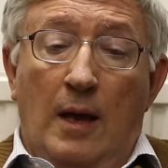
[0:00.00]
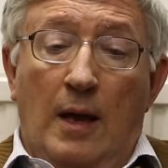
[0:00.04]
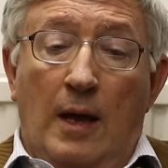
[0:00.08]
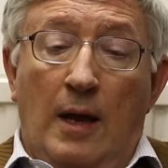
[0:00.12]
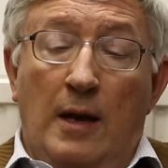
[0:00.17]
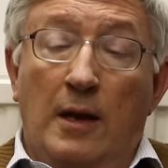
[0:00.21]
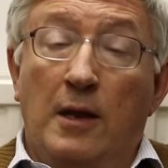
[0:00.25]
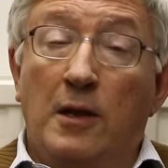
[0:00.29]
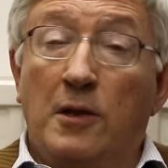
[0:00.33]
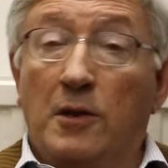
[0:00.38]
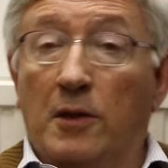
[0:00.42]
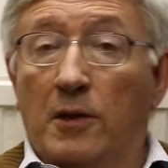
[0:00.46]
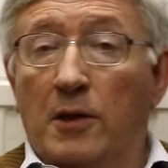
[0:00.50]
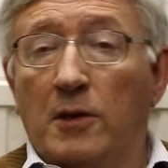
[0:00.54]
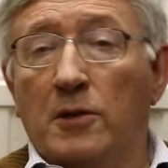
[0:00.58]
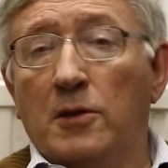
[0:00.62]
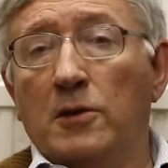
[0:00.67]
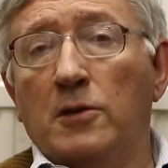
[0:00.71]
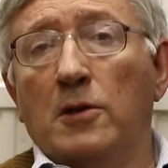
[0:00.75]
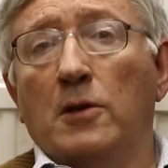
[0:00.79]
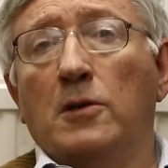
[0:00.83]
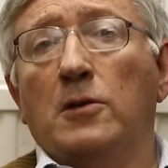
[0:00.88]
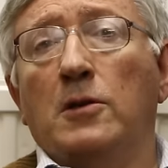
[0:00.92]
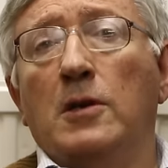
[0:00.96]

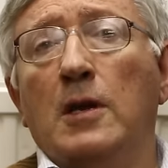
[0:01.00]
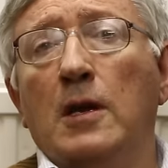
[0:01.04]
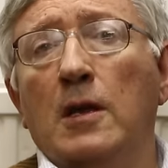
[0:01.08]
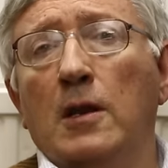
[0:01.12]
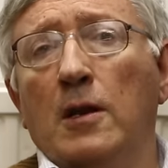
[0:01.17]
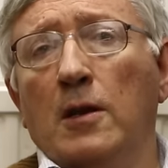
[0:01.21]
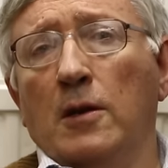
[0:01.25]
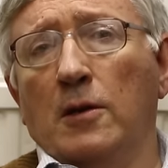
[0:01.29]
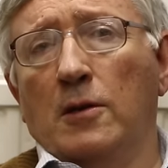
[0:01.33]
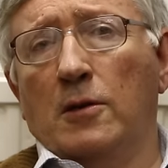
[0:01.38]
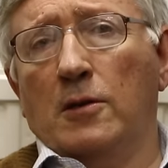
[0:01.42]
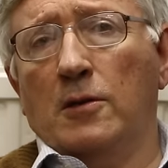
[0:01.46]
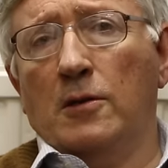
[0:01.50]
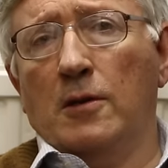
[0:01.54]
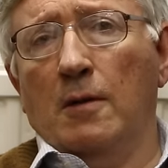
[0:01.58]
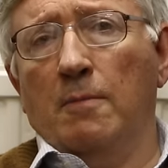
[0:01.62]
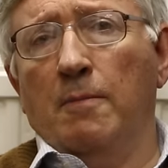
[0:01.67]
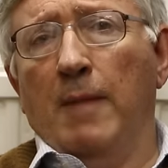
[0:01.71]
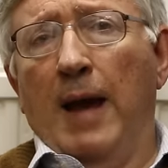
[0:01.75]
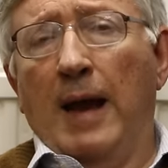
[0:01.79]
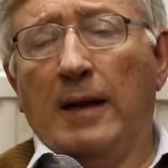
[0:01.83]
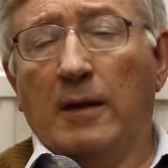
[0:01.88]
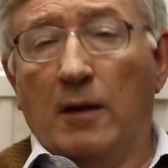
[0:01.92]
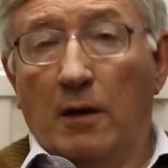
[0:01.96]
This is a serious
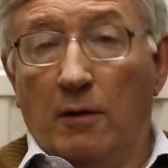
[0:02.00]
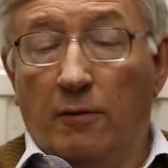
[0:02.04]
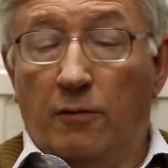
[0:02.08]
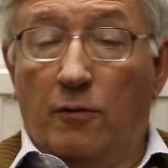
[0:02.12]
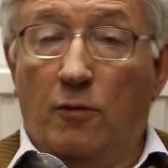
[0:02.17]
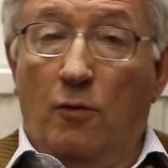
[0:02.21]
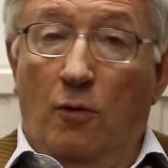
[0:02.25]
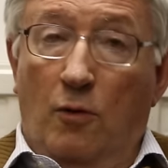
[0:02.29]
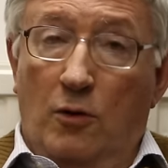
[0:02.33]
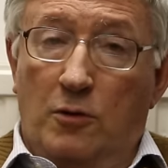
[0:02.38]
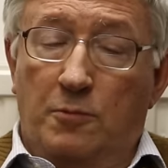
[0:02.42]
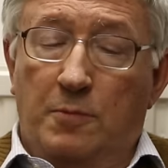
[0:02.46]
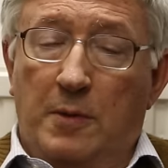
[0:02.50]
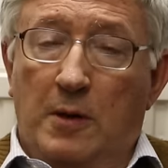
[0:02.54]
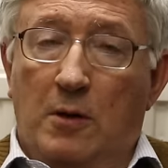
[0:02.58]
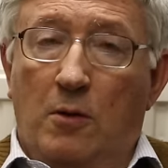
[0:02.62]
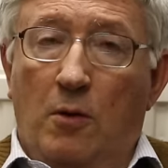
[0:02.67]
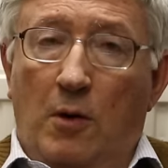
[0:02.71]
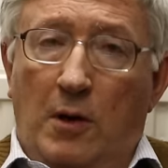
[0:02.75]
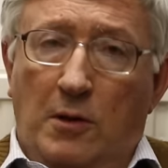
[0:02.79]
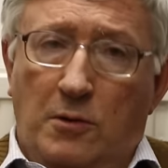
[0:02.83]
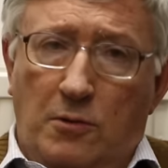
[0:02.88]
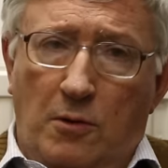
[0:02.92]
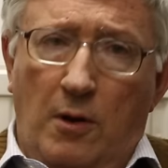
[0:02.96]
matter, of course,
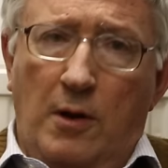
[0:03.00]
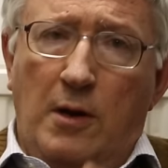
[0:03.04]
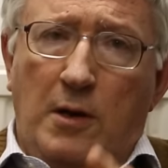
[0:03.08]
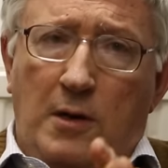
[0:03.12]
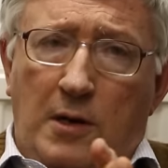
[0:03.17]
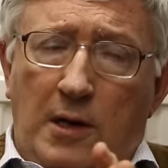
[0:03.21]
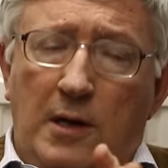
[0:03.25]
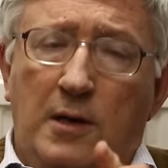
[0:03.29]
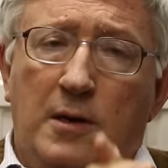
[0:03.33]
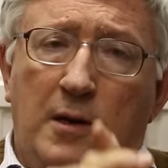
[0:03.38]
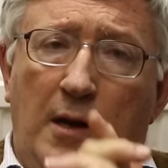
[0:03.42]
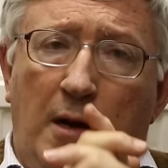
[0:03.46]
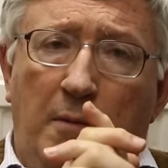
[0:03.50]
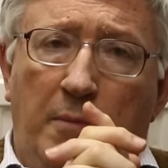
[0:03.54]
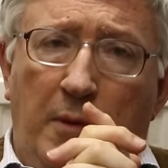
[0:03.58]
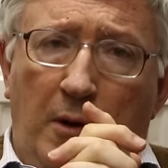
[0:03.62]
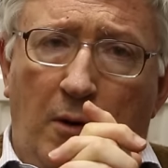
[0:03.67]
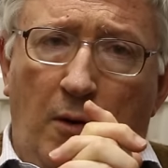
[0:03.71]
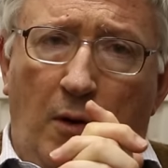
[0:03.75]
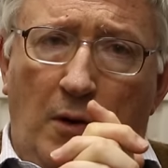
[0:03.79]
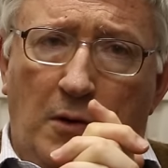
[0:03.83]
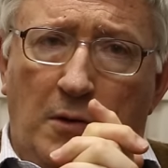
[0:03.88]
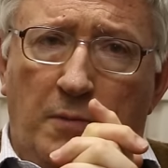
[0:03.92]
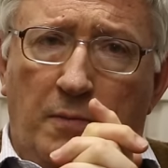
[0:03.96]
because it's not a detail,
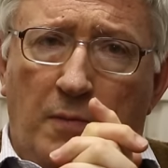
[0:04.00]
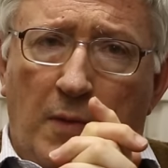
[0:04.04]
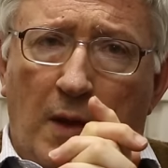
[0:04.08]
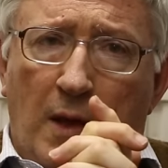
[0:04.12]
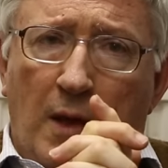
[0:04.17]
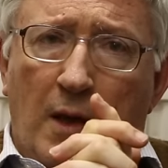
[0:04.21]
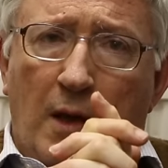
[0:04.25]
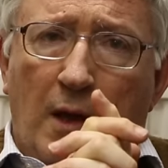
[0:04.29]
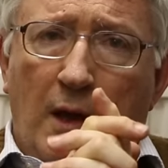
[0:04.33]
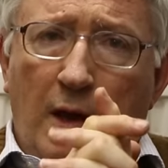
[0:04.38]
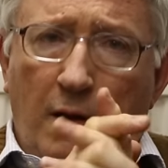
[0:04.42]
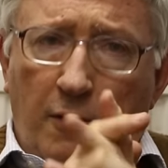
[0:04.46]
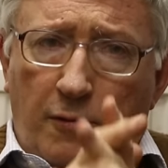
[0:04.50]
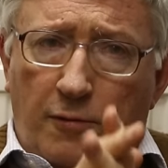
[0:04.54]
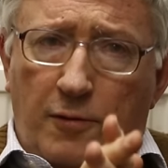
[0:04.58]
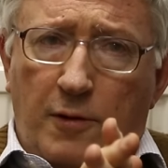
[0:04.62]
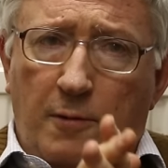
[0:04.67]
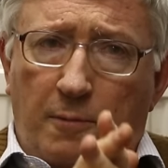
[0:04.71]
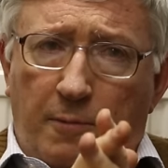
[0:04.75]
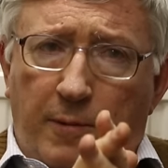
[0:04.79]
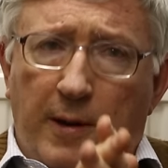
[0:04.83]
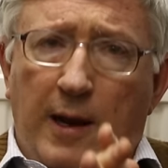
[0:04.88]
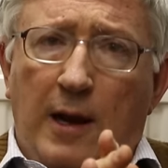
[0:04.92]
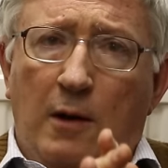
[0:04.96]
because if
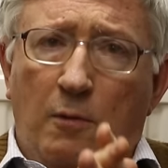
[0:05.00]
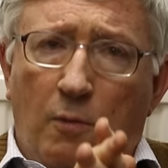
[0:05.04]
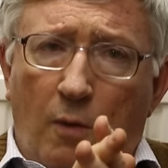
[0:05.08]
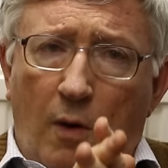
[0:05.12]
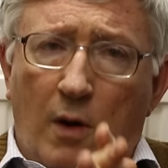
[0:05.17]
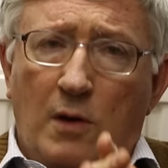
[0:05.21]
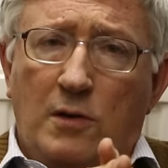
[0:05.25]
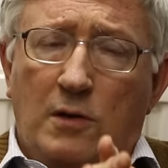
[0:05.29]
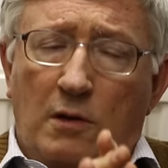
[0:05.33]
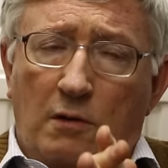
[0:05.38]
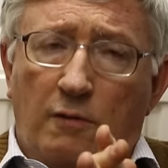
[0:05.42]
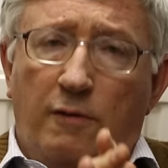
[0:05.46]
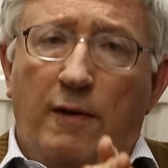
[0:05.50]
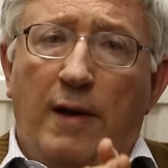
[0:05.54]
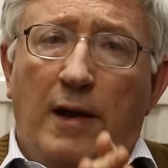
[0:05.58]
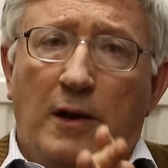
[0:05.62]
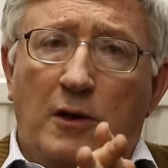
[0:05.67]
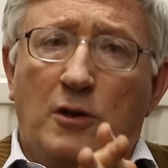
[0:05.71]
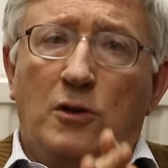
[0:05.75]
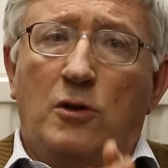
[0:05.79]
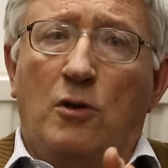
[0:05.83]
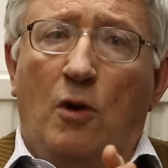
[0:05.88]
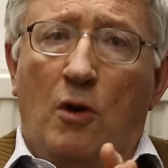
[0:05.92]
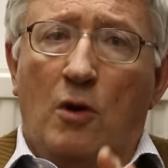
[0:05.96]
the plane was in
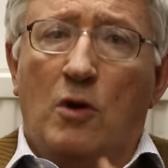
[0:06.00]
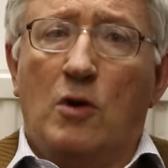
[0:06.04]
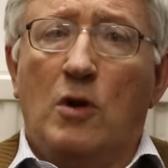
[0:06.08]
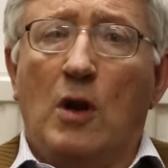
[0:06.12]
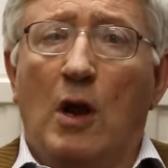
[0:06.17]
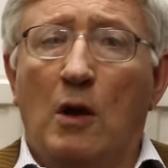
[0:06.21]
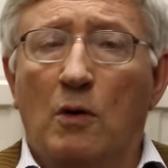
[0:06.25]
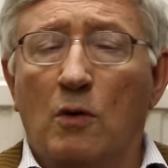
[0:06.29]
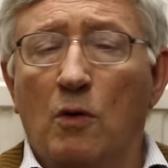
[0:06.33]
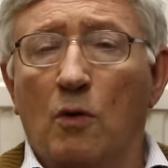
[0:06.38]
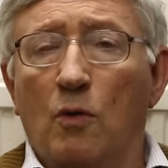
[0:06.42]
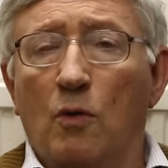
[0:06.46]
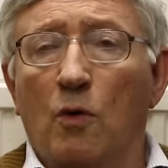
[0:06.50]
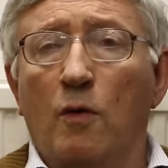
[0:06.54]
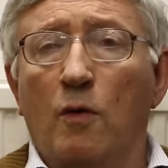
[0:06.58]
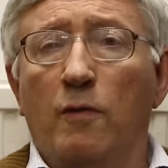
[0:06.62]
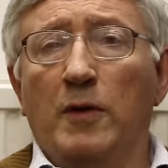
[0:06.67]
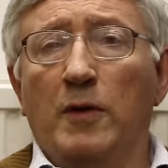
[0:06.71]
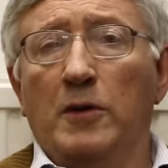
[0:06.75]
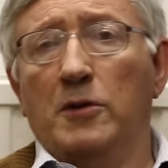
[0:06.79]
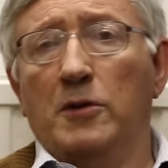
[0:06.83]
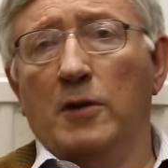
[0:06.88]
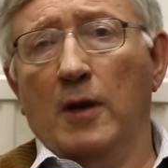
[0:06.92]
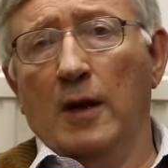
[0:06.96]
fact shot down
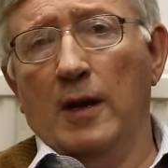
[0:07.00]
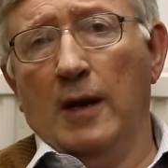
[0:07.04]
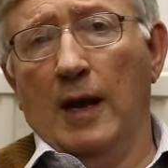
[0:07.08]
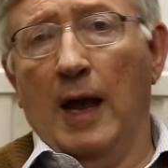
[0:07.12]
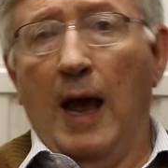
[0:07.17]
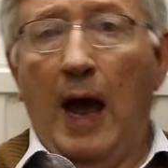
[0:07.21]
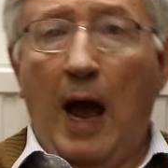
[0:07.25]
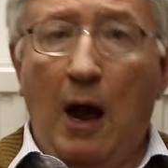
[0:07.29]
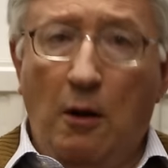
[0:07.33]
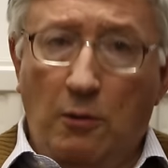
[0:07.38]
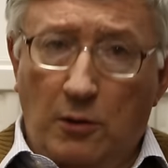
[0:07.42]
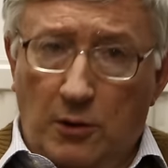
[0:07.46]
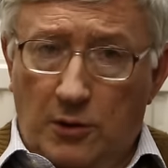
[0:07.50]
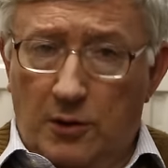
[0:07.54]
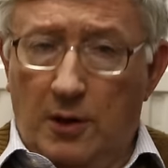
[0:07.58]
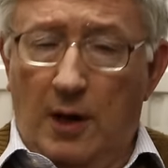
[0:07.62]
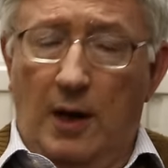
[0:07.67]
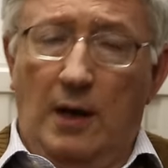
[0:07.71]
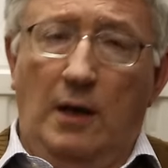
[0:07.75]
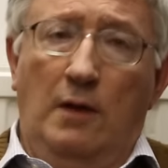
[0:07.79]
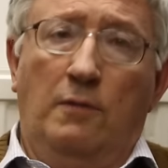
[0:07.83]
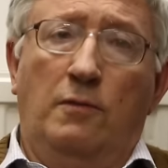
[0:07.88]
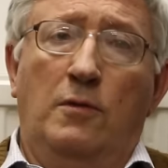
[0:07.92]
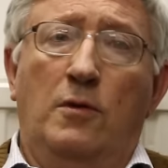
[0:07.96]
over Syria
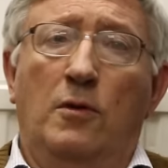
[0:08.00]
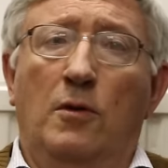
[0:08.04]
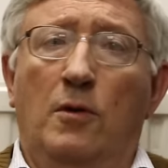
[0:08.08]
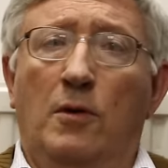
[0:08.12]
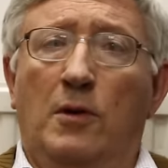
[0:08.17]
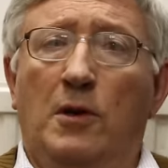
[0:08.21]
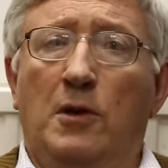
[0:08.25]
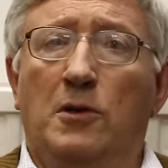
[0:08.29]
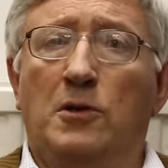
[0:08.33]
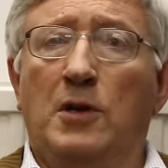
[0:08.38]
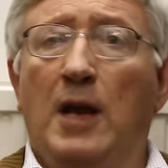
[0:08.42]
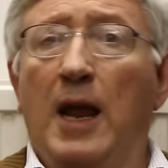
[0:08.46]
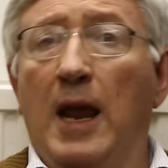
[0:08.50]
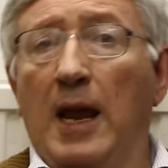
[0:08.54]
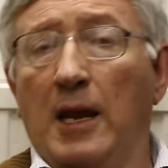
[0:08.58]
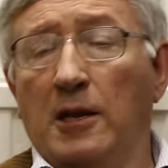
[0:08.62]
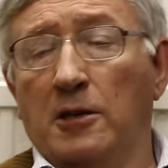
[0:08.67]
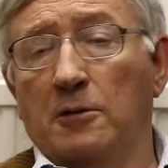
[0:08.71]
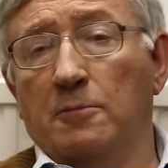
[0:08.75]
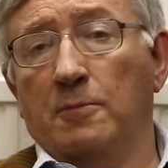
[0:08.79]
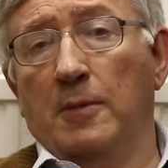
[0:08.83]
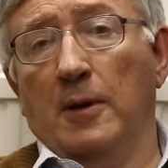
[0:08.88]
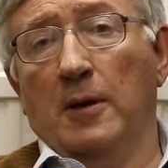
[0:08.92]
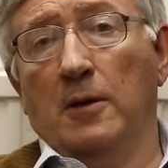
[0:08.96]
outside of Turkish
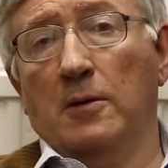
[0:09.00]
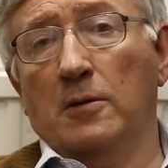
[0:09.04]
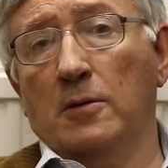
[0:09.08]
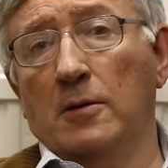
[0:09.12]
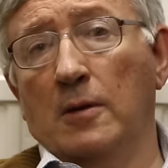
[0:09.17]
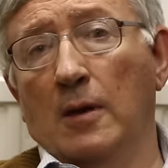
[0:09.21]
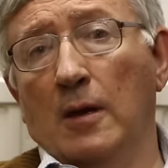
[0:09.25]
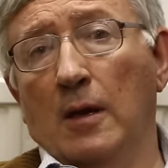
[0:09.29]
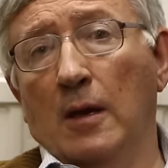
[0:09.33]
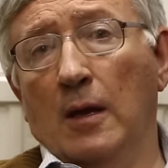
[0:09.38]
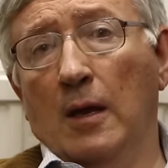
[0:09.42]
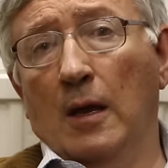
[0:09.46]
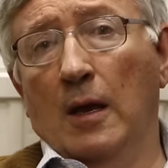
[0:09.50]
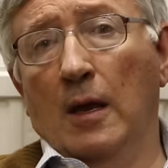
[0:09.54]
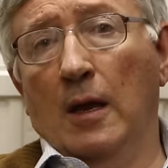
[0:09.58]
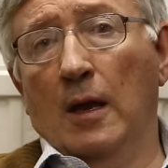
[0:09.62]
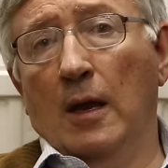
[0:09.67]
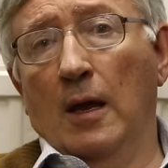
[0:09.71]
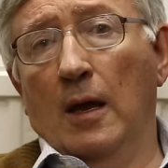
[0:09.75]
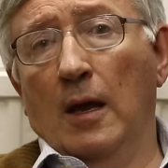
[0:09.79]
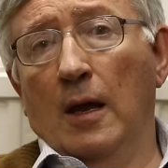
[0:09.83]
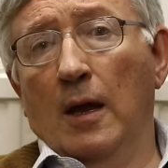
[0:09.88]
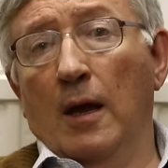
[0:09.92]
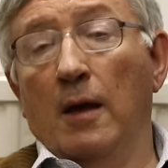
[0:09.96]
airspace,
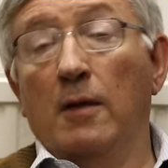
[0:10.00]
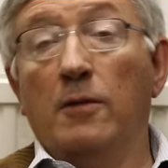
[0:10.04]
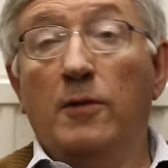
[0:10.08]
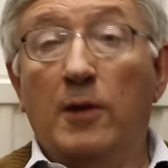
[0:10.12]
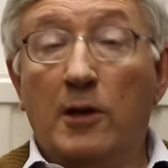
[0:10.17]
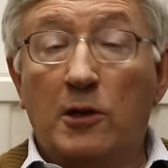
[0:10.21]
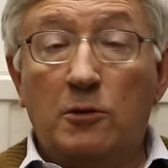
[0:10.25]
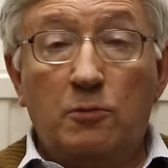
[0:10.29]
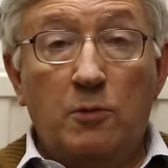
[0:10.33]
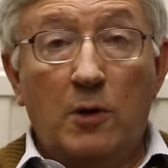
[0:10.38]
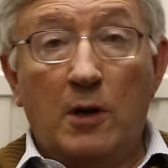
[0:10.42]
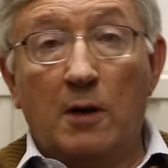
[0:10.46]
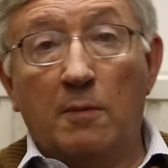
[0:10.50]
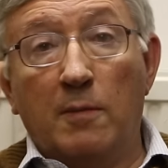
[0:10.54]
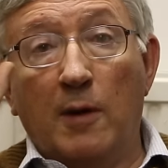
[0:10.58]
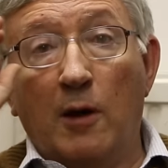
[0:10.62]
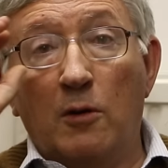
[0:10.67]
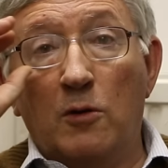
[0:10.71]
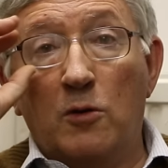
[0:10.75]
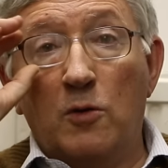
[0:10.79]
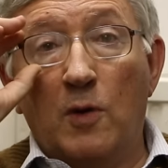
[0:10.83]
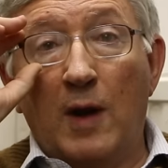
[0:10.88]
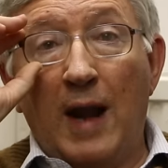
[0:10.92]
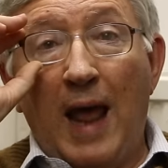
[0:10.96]
this would
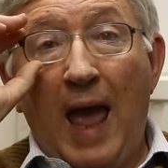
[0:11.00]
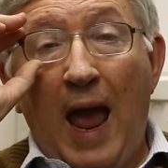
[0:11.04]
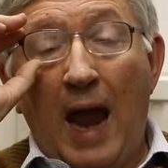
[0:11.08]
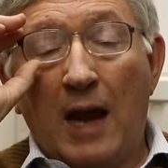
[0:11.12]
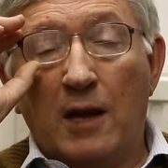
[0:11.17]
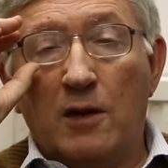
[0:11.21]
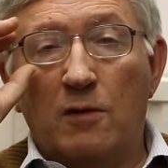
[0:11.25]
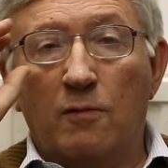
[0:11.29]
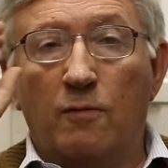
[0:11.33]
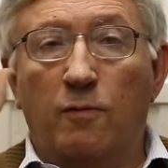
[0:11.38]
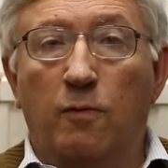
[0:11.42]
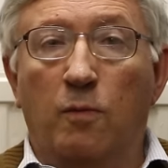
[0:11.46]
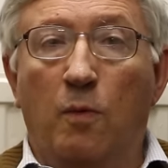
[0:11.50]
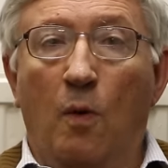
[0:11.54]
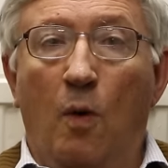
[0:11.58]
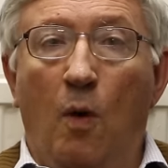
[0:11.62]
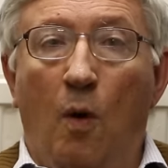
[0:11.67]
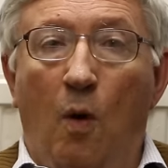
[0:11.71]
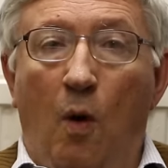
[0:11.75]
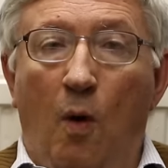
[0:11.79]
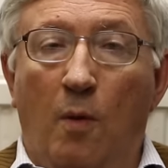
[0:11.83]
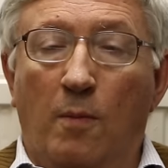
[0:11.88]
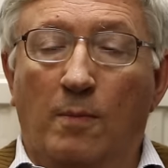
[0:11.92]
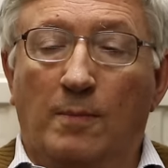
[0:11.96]
amount to an act of
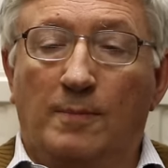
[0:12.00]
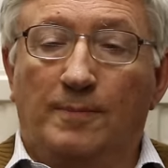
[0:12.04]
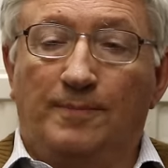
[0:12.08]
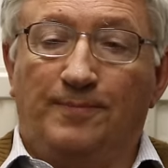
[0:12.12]
war.